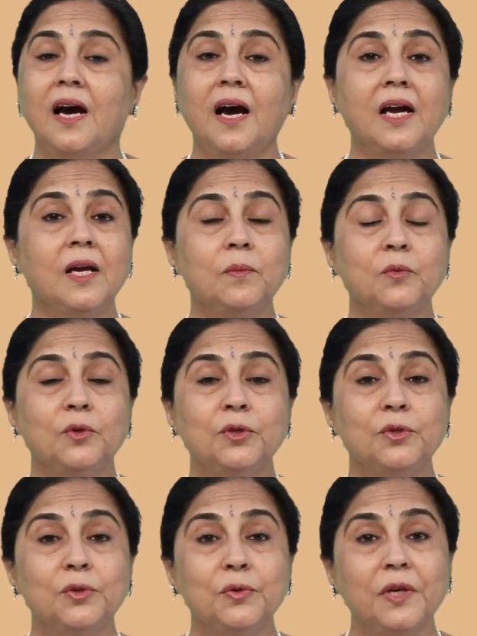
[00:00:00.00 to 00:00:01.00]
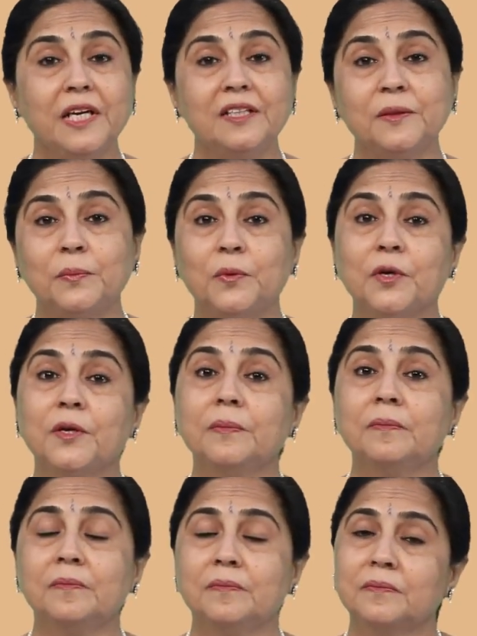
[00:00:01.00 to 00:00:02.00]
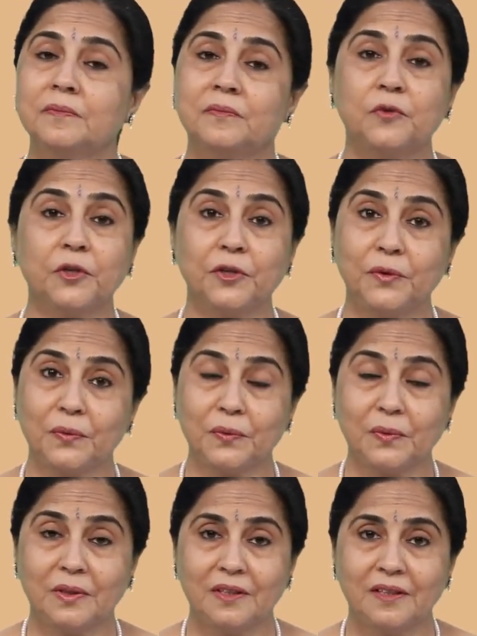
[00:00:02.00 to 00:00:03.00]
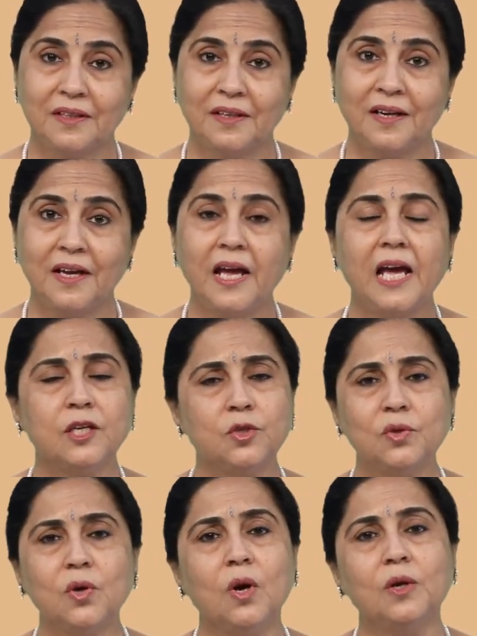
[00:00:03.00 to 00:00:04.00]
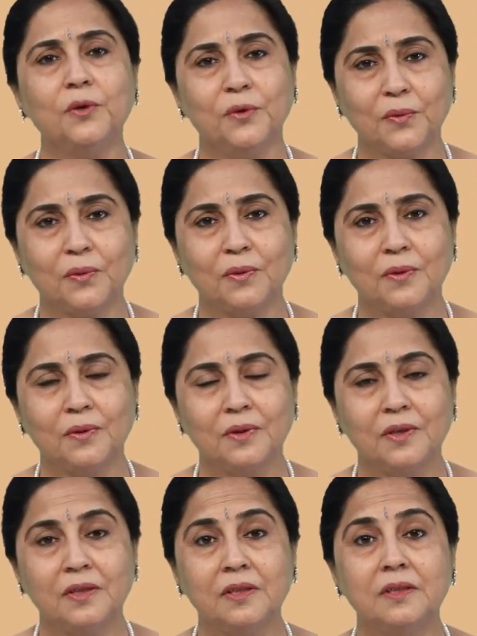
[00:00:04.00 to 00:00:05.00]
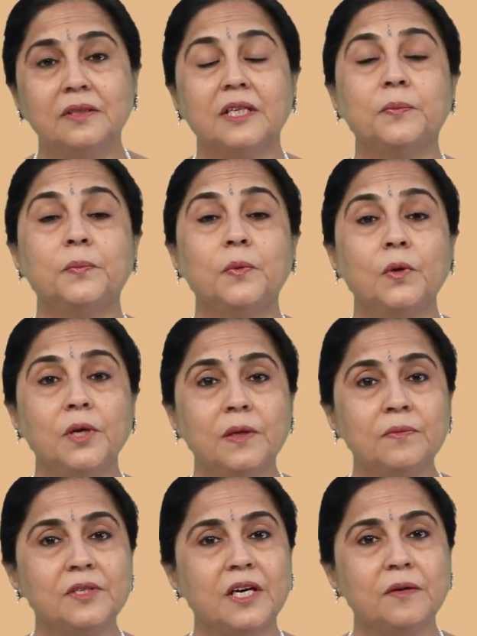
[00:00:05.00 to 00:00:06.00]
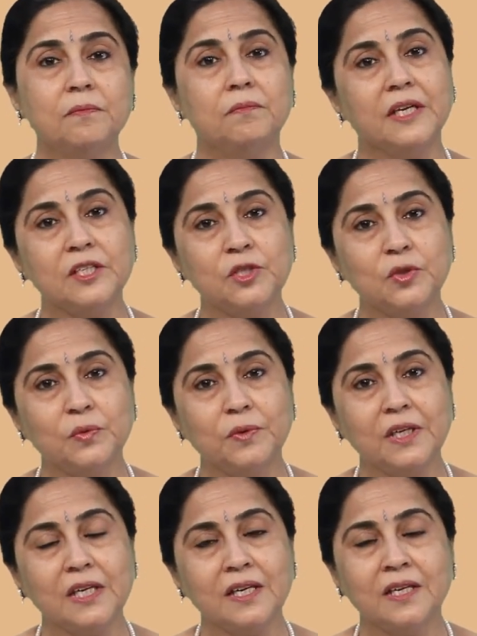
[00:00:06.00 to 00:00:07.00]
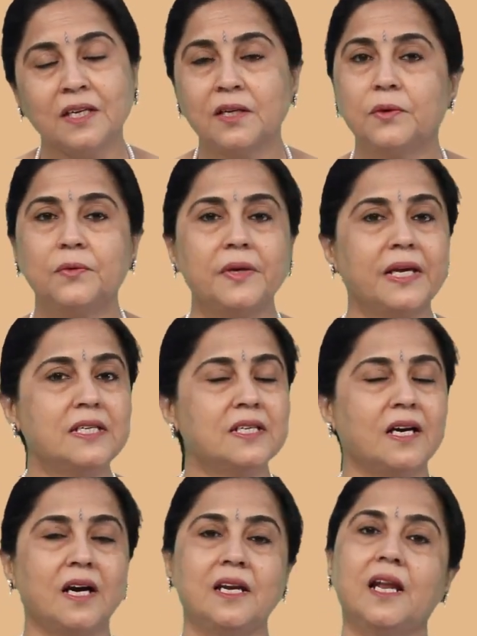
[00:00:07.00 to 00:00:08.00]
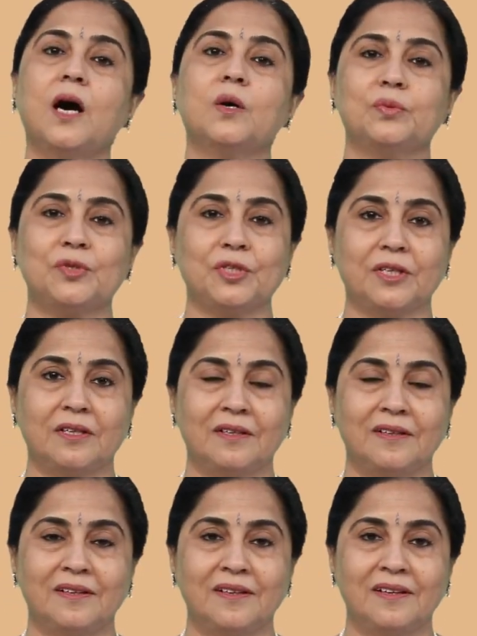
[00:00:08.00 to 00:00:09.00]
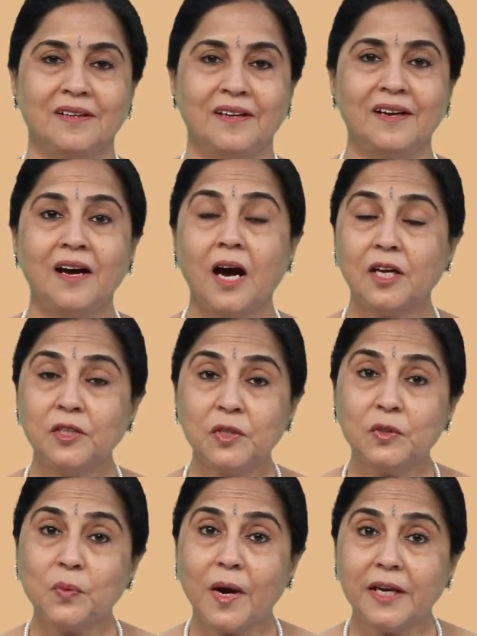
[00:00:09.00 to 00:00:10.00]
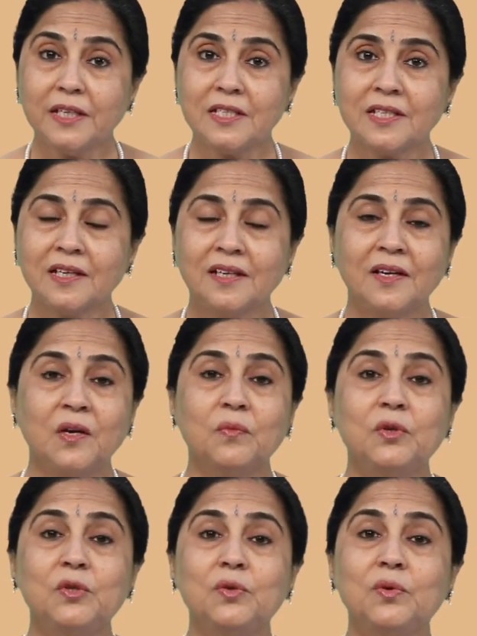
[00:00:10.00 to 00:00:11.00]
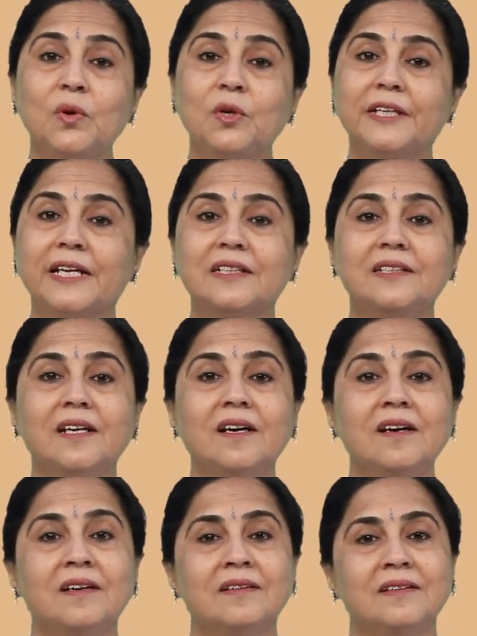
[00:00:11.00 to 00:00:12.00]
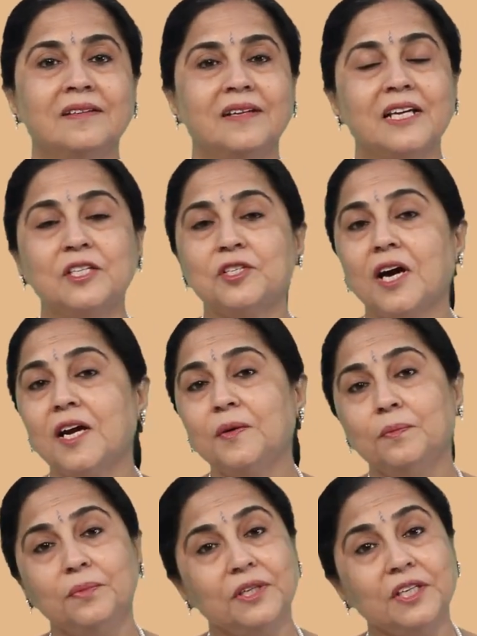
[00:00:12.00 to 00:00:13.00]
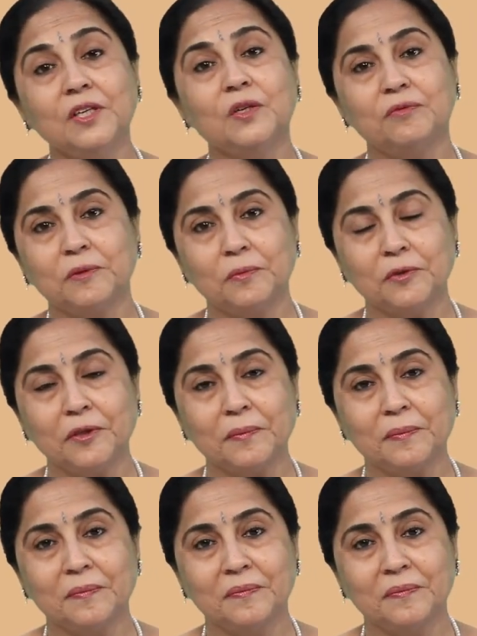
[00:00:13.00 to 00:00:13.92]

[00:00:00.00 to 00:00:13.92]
I am going to read the poem for you. As you all know, that poems are meant to be read aloud. Otherwise, we do not get the entire meaning of the poem.